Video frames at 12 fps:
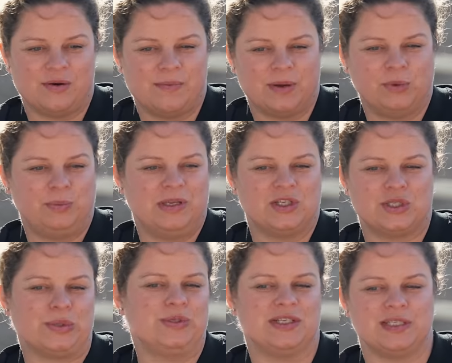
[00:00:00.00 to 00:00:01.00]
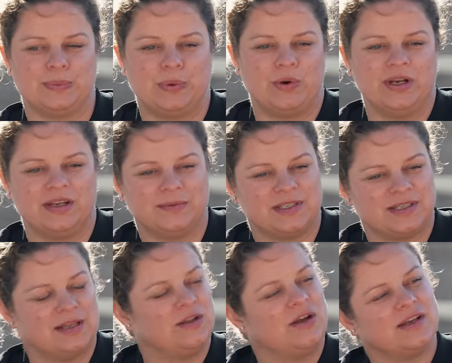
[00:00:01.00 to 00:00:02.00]
remember being so disappointed because
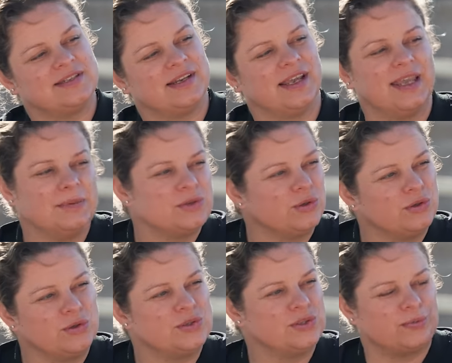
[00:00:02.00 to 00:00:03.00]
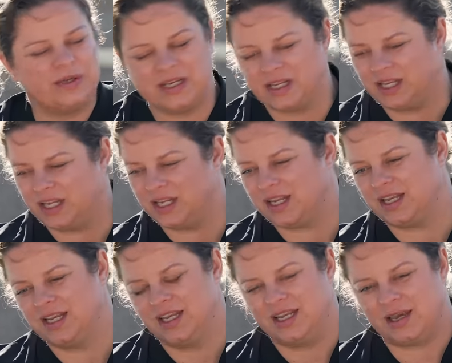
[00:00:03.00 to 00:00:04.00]
I lost and I came so close to winning, and
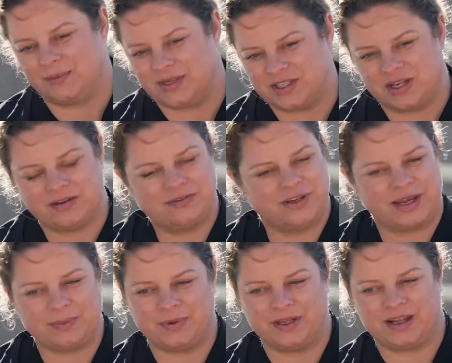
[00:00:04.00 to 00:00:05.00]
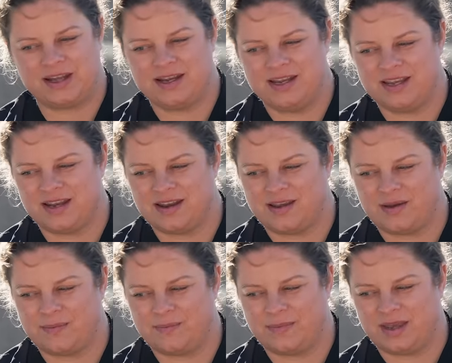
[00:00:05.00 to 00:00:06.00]
I played Jennifer Capriati,
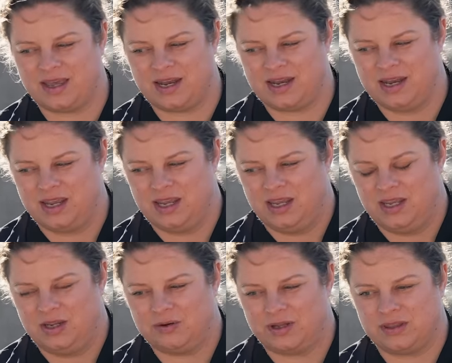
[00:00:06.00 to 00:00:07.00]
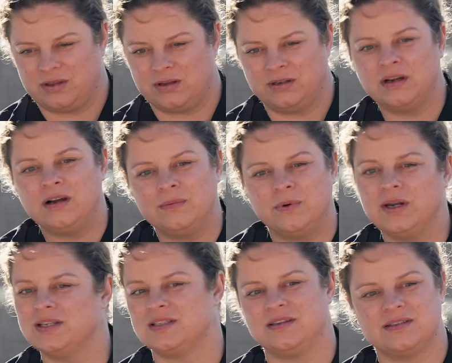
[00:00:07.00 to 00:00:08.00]
and you know, I thought, oh, what
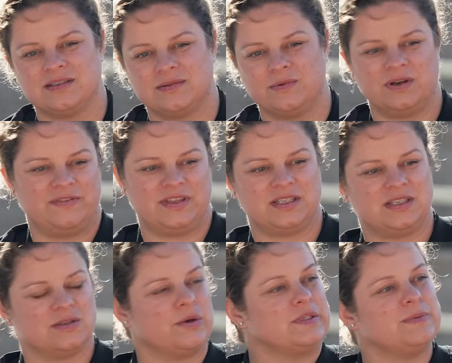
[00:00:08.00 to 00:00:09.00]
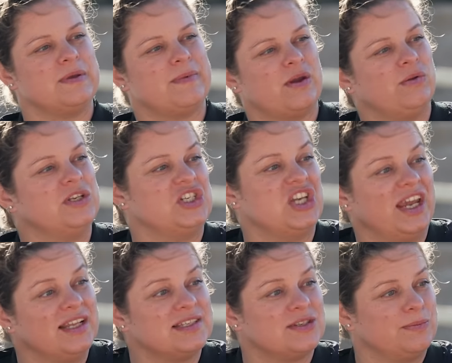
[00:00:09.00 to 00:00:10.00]
is this, what if this is going to be my only
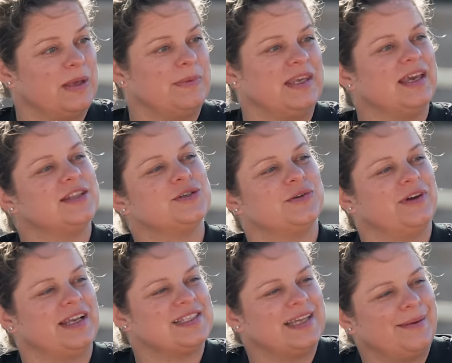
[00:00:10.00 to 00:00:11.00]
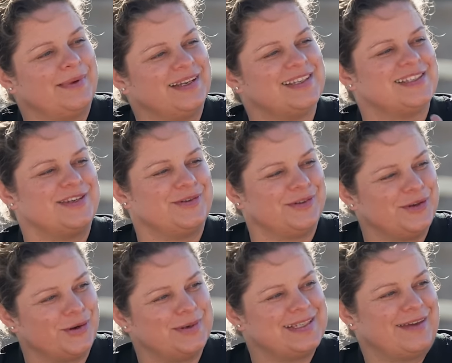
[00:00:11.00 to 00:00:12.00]
chance to maybe get to Grand Slam, and there's, you know, you
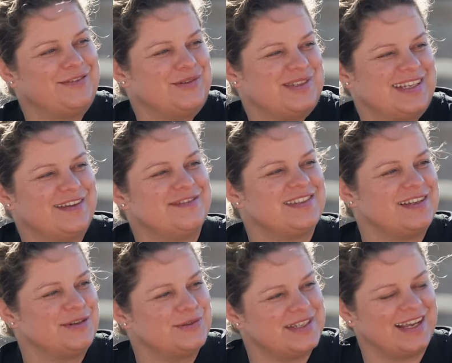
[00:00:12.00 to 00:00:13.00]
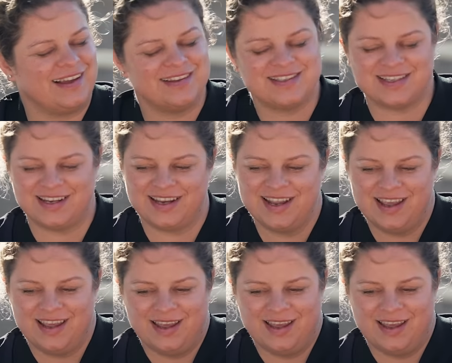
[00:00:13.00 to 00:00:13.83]
always have those ifs and those doubts, and mm-hmm.